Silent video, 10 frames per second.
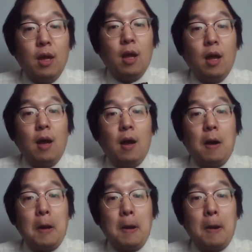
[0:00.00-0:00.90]

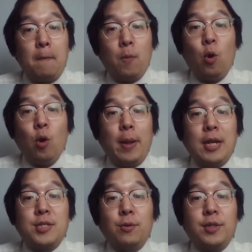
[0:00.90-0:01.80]
all based
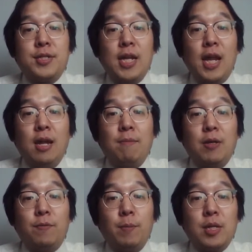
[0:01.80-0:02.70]
on the same
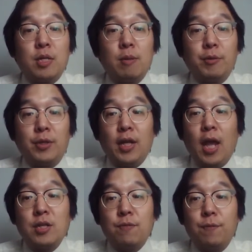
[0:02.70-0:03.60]
information about the cash
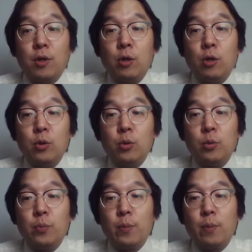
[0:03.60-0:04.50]
flow
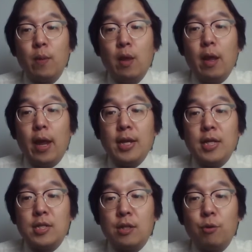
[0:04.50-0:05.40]
and its
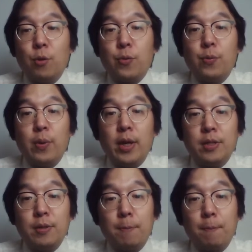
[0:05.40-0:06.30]
growth rate.
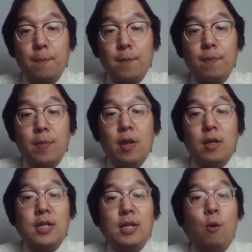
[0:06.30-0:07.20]
The
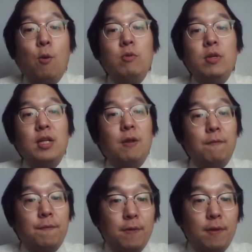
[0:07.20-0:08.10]
only
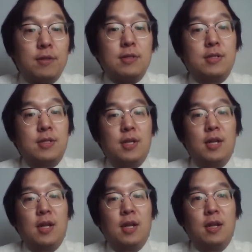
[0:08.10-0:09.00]
difference,
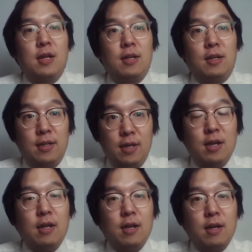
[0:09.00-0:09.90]
okay,
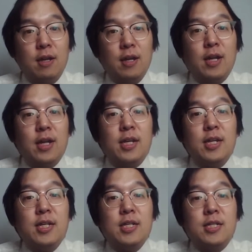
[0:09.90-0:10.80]

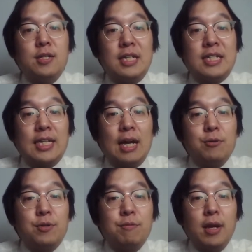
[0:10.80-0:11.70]
is the discount
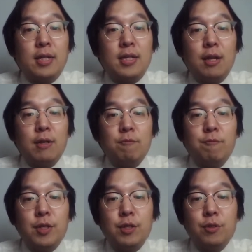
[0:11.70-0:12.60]
rate that we
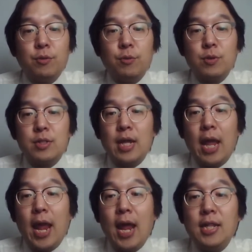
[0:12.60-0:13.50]
use.
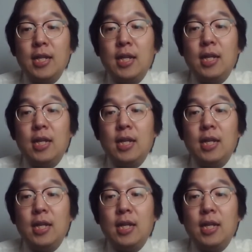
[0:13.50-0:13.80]
Andy